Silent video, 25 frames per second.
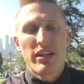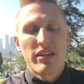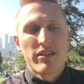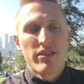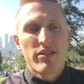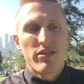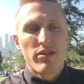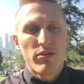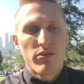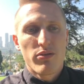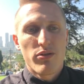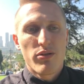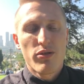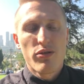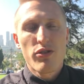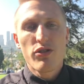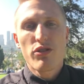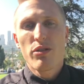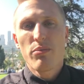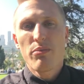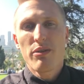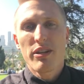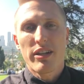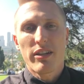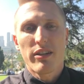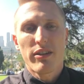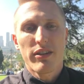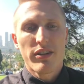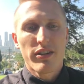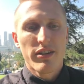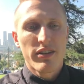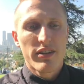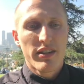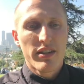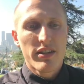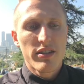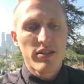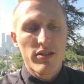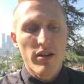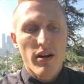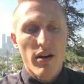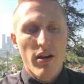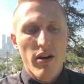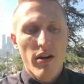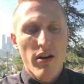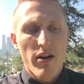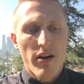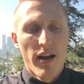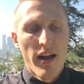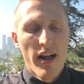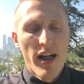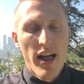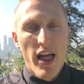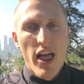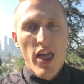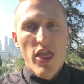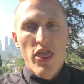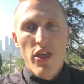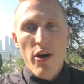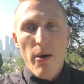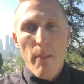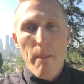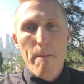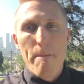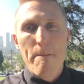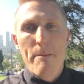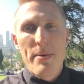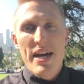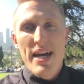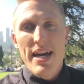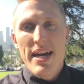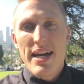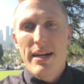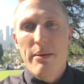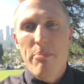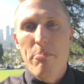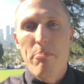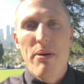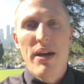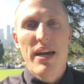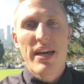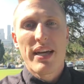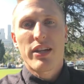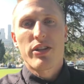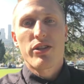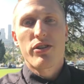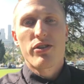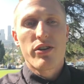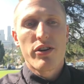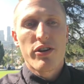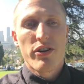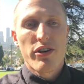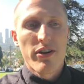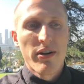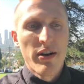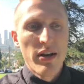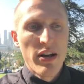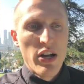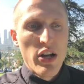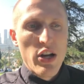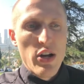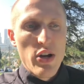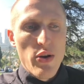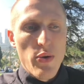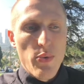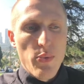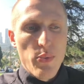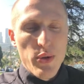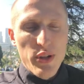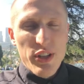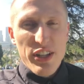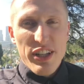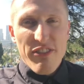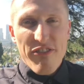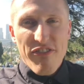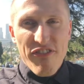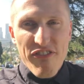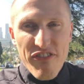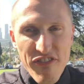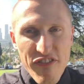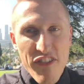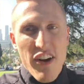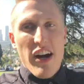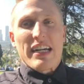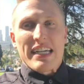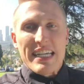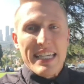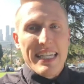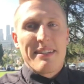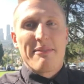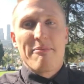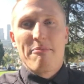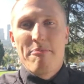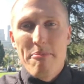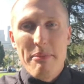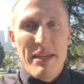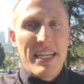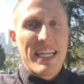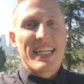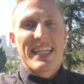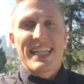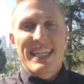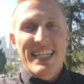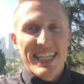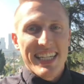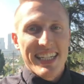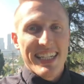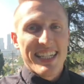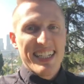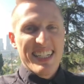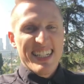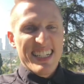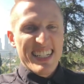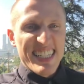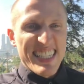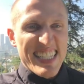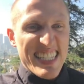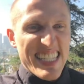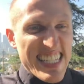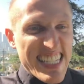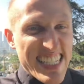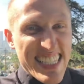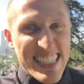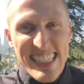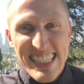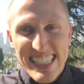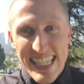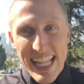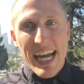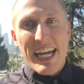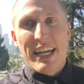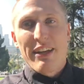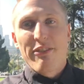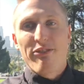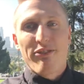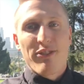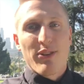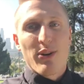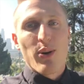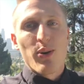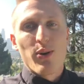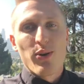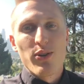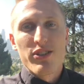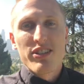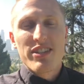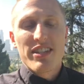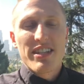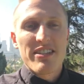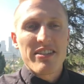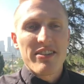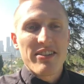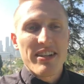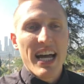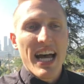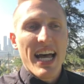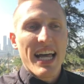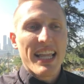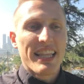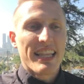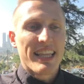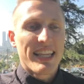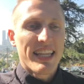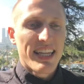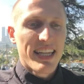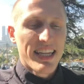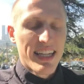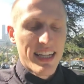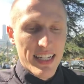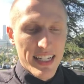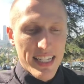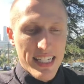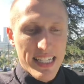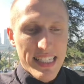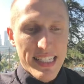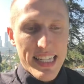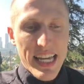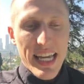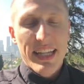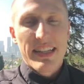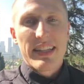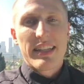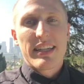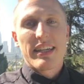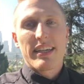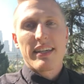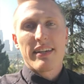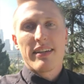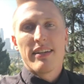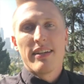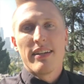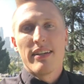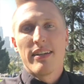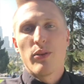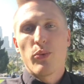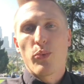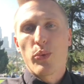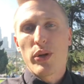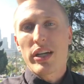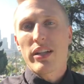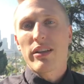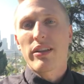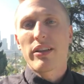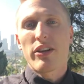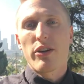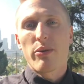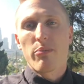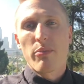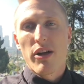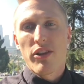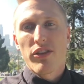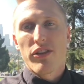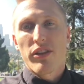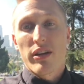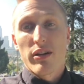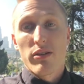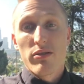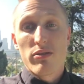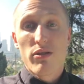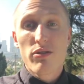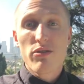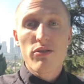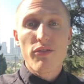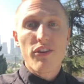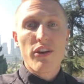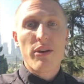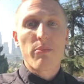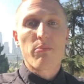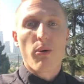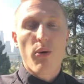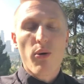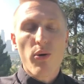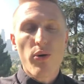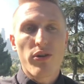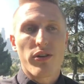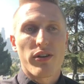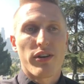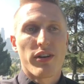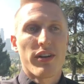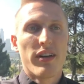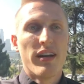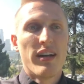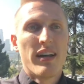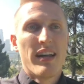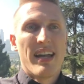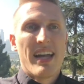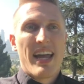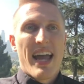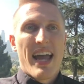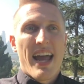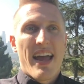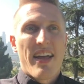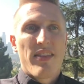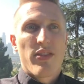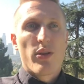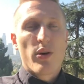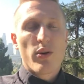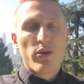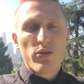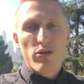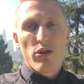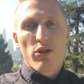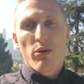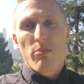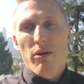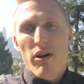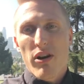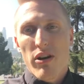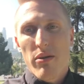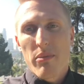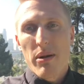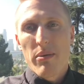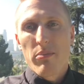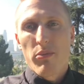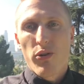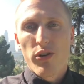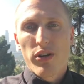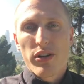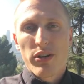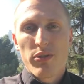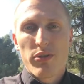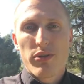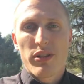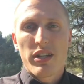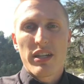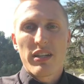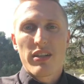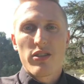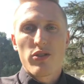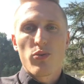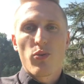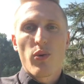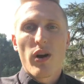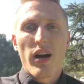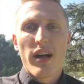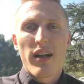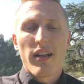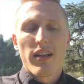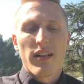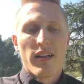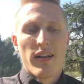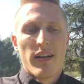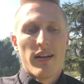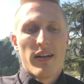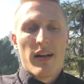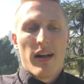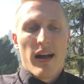And so just to be clear, these are the big picture, really fucking meaty, like, life goals. These are not the daily, weekly, or monthly goals. Those are very important, and those are a part of my morning routine as well.